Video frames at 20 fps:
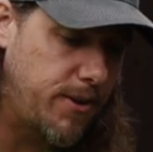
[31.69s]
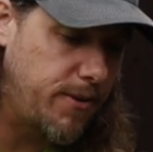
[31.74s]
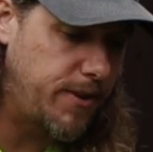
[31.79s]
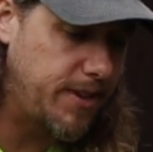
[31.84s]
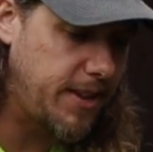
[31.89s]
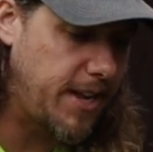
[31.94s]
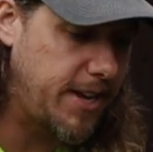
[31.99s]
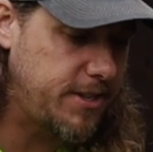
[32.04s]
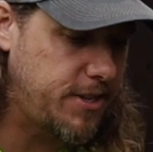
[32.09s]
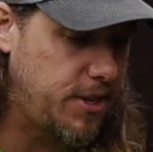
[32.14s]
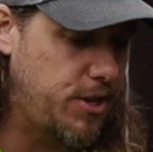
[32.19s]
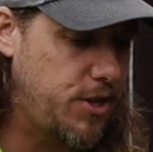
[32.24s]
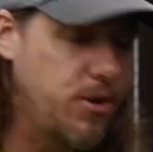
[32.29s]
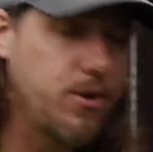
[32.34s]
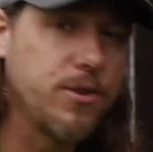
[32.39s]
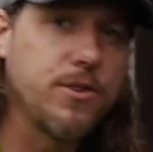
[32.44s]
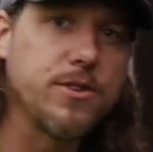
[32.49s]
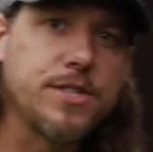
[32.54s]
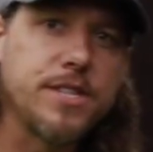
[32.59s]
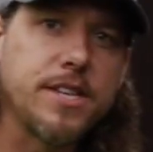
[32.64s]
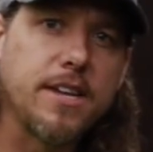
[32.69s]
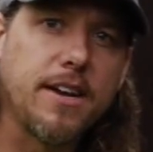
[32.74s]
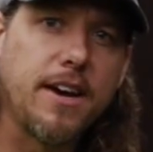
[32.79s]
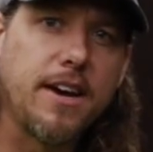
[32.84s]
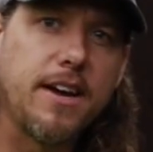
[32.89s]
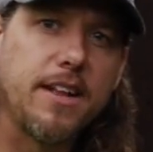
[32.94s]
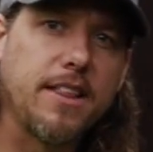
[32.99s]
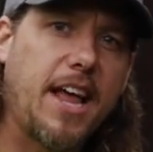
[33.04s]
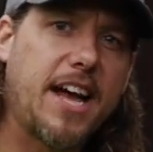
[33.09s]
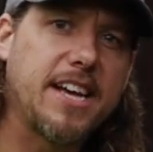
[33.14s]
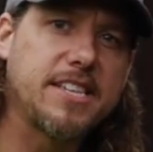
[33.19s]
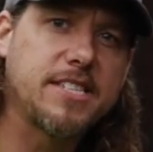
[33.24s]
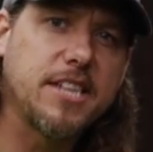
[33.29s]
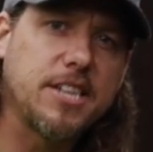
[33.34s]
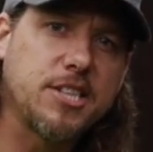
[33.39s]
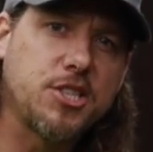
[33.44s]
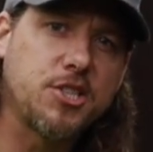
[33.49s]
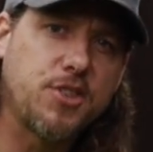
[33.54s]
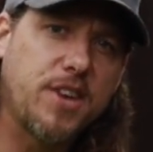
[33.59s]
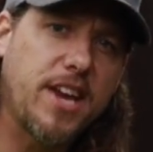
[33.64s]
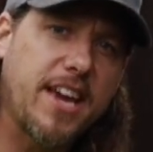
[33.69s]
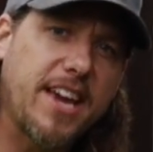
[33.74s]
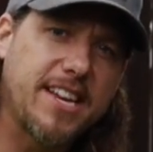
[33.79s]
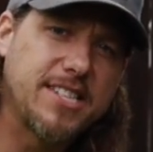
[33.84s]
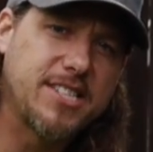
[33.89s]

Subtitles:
We like to use elastic string.